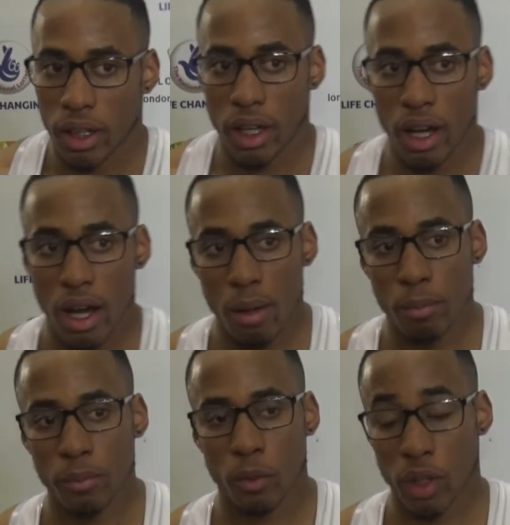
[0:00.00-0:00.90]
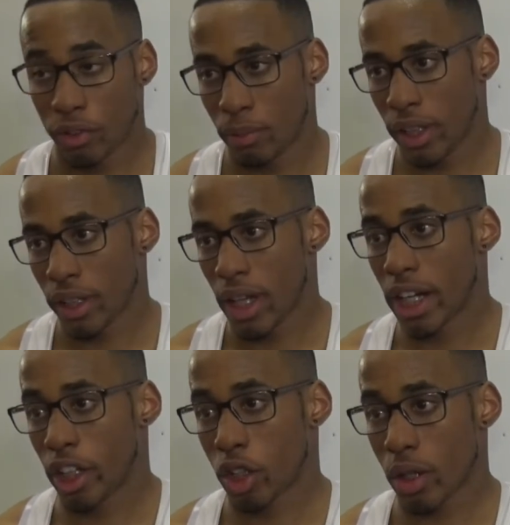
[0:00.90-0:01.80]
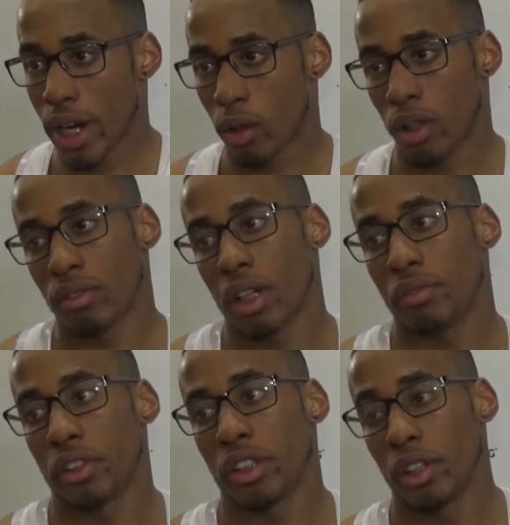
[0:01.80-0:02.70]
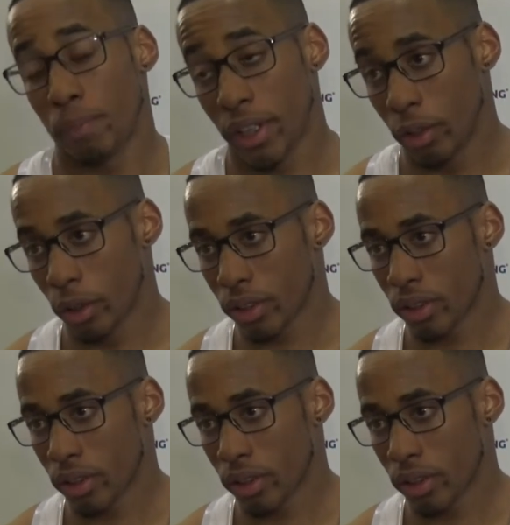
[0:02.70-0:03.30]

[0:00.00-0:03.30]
For me, I'm going to try and qualify for European indoors.